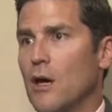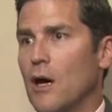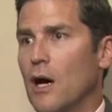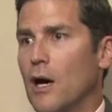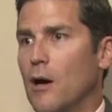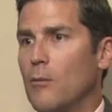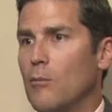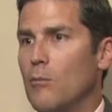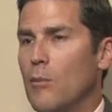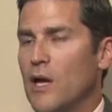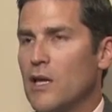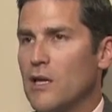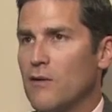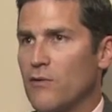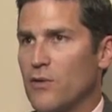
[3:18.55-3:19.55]

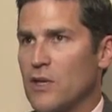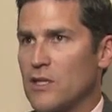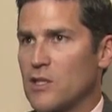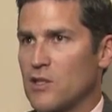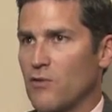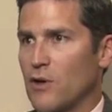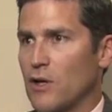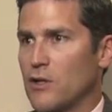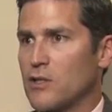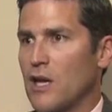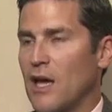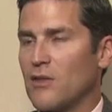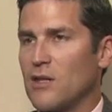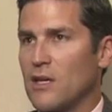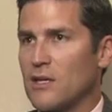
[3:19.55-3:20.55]
many of these spheres
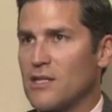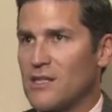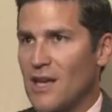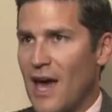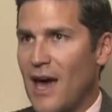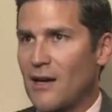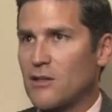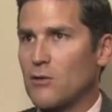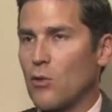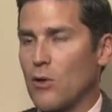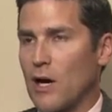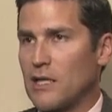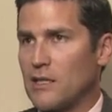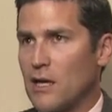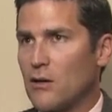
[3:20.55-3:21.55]
had the exact or
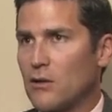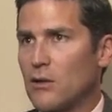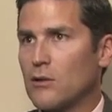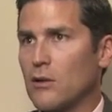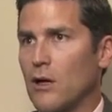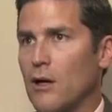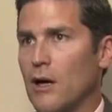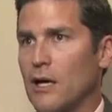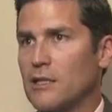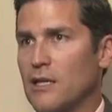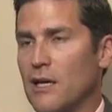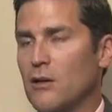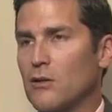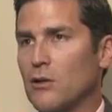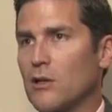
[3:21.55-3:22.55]

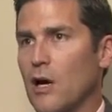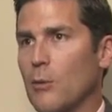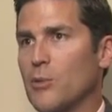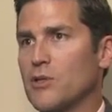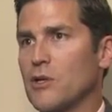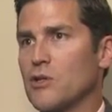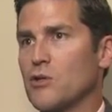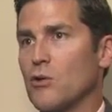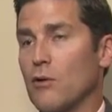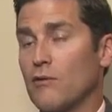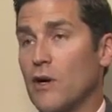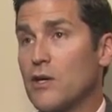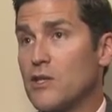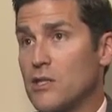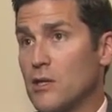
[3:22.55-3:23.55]
identical composition or
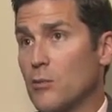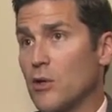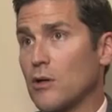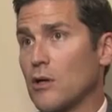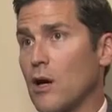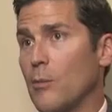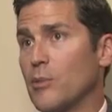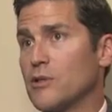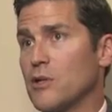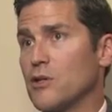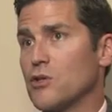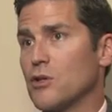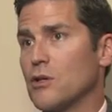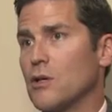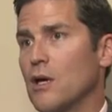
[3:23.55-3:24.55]
very similar
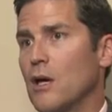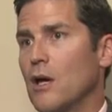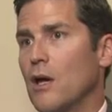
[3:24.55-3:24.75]
composition